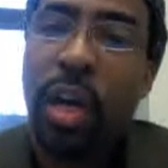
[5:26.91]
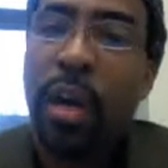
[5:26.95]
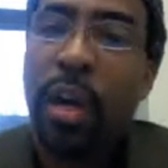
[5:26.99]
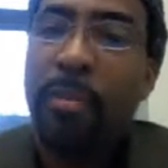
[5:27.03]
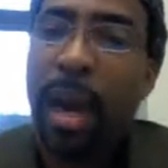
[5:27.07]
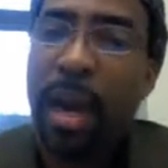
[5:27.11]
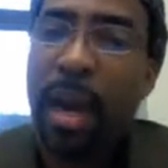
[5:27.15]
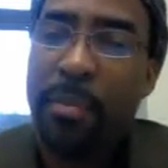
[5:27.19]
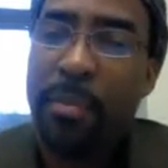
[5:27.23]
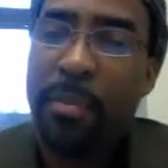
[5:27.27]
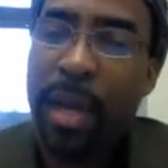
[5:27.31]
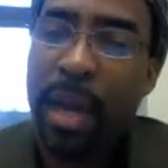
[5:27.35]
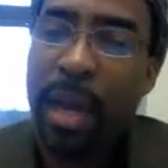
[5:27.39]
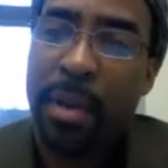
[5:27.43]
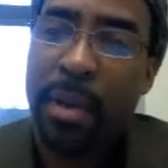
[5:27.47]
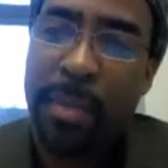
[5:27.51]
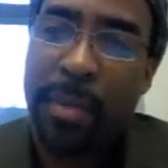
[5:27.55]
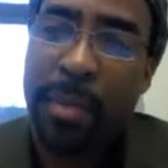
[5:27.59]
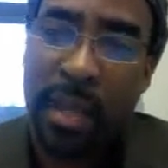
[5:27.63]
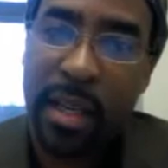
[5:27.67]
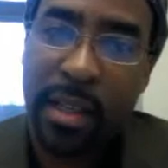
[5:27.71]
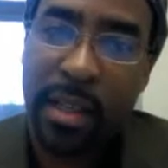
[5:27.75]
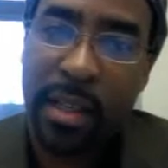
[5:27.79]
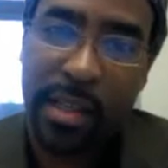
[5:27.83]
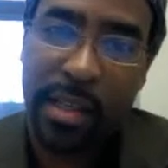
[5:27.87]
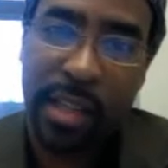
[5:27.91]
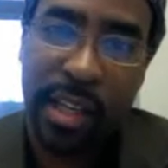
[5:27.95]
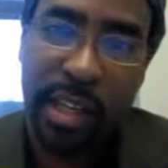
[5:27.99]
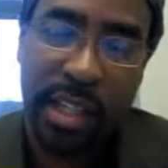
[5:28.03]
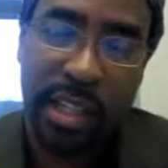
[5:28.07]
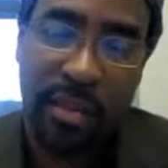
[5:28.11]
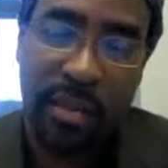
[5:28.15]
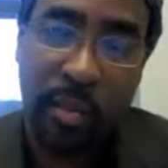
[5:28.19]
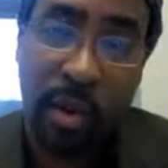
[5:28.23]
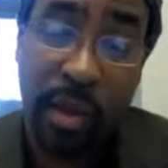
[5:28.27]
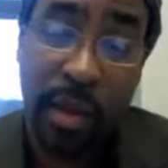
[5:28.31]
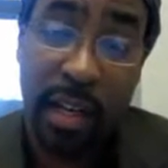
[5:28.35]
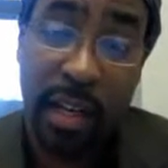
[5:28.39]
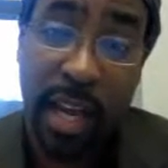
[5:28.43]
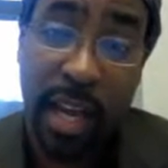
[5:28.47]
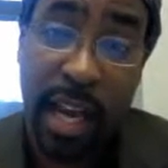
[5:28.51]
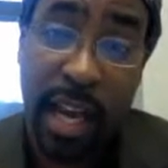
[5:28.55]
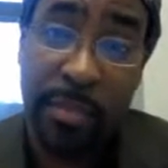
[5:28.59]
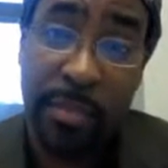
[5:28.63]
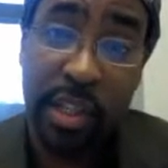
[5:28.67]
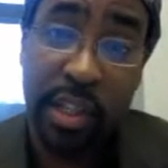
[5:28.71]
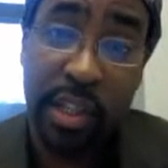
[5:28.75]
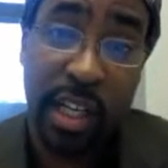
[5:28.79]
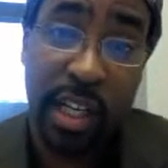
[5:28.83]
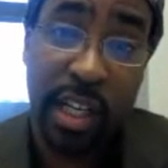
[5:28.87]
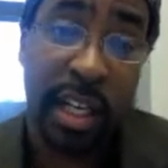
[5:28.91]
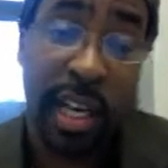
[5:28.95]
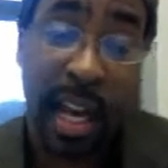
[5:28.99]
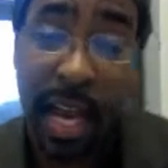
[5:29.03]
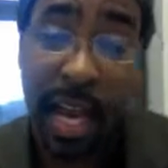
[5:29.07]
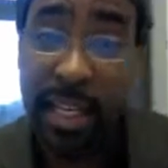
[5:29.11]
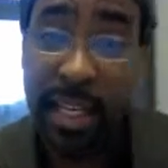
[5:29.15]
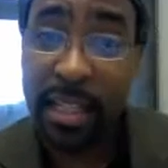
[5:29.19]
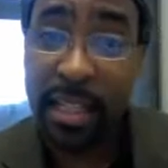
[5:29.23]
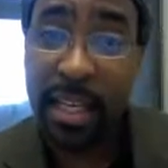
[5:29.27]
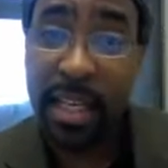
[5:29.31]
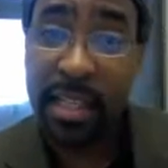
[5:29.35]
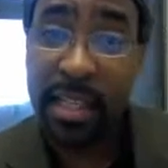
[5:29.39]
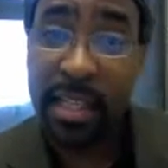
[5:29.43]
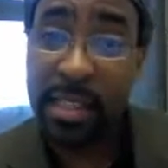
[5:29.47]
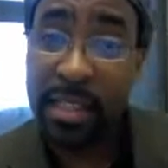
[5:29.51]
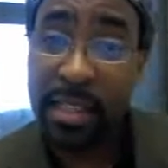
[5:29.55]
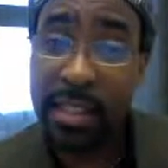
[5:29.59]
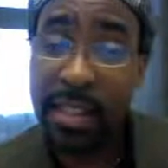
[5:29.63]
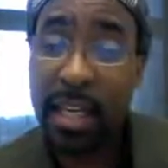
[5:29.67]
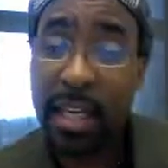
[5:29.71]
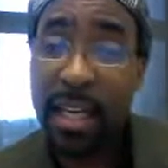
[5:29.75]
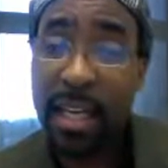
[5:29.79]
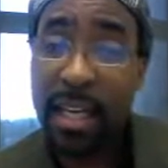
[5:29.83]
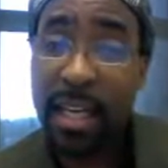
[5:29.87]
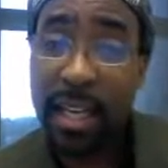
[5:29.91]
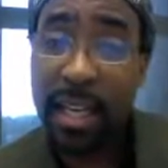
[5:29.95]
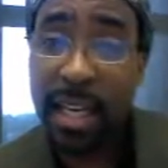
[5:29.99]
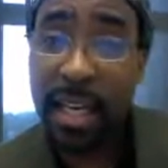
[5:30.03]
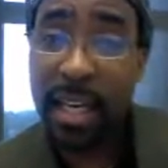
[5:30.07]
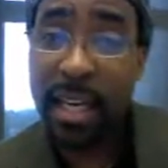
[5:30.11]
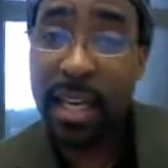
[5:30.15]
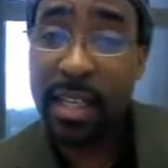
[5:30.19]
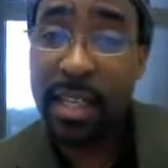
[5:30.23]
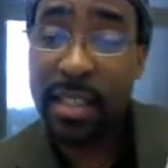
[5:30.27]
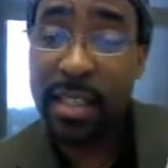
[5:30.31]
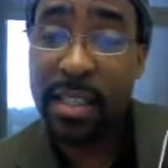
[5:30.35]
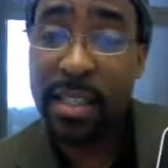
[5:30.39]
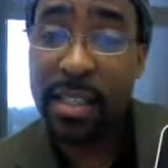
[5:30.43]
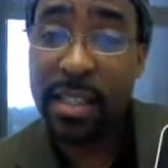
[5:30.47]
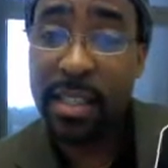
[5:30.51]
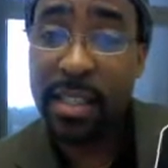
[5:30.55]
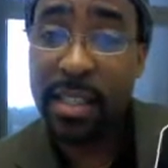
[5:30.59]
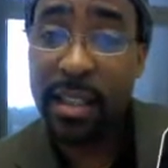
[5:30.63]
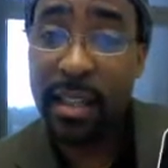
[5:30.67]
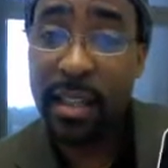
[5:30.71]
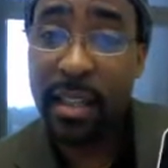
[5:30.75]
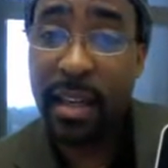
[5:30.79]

might be able to make a decision of whether or not a machine like this is